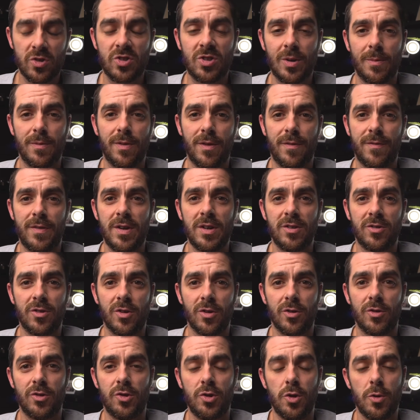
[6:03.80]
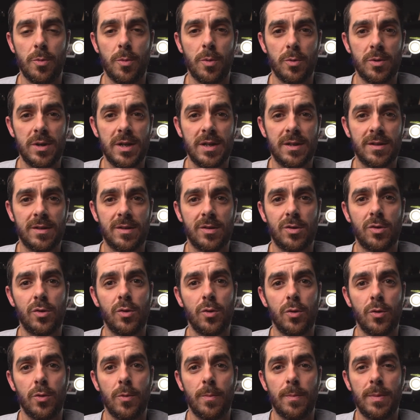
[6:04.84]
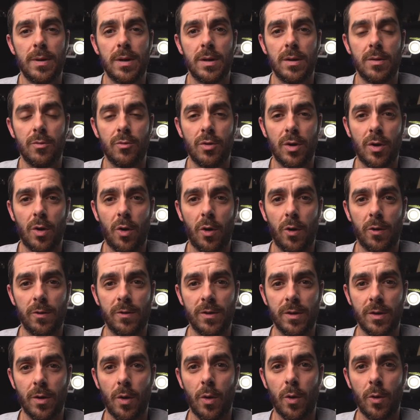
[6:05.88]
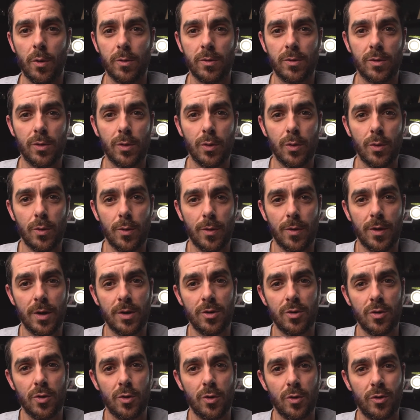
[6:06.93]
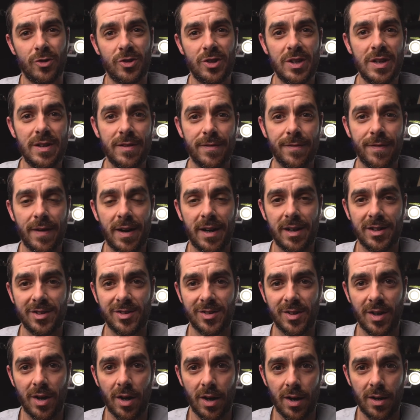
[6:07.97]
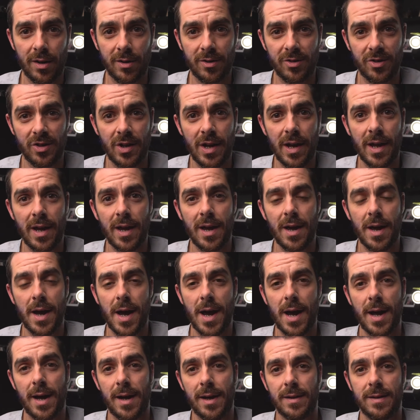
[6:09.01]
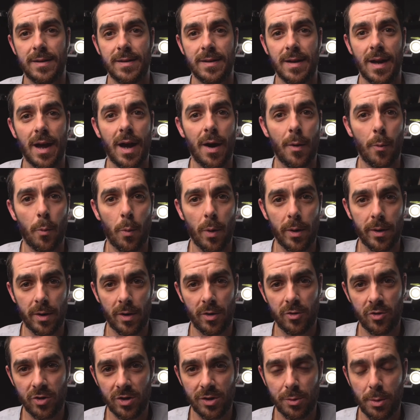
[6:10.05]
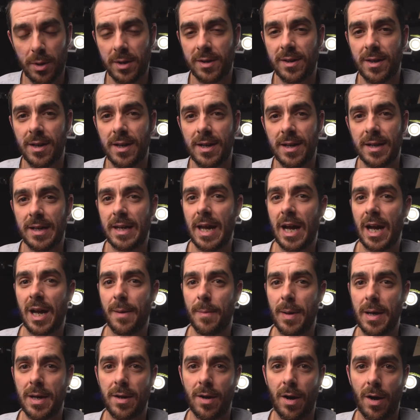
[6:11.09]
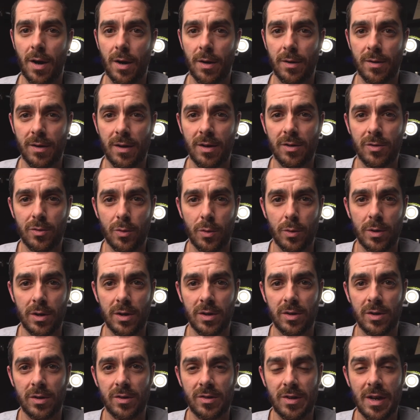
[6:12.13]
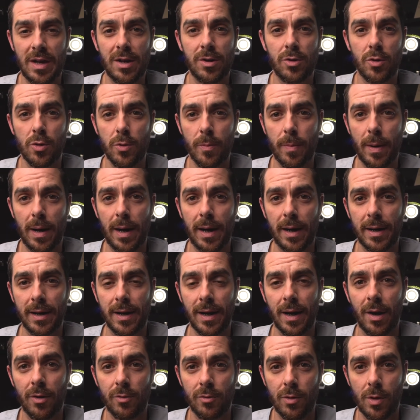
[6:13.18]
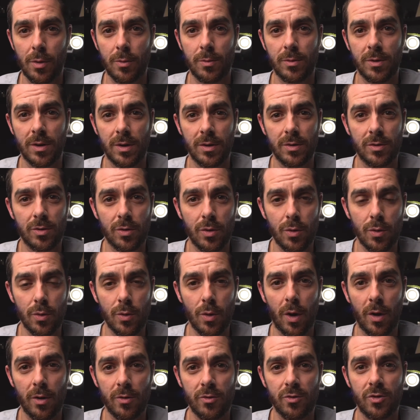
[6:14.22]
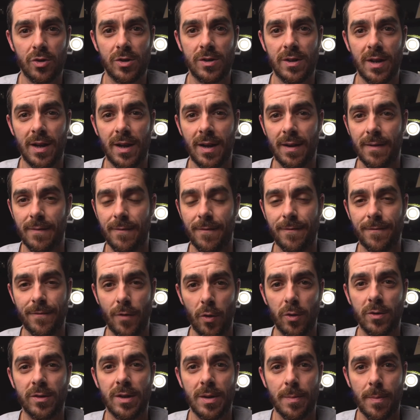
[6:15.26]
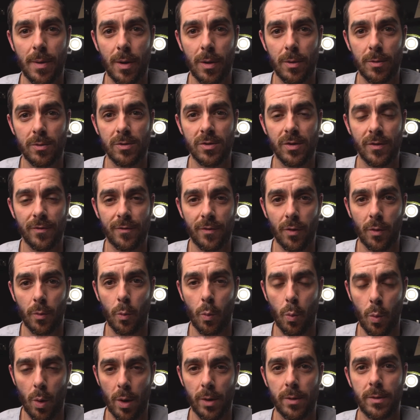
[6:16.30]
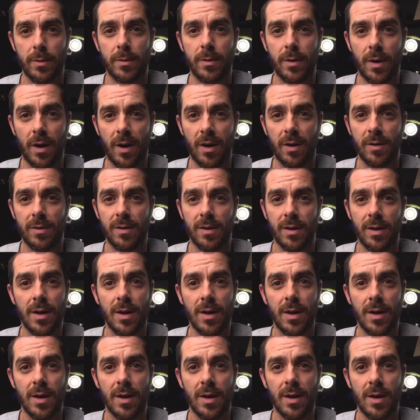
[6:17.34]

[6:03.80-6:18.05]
some of the features you will need to be recording onto the new CFast cards, and a 128GB card is going to set you back around £240 for one card.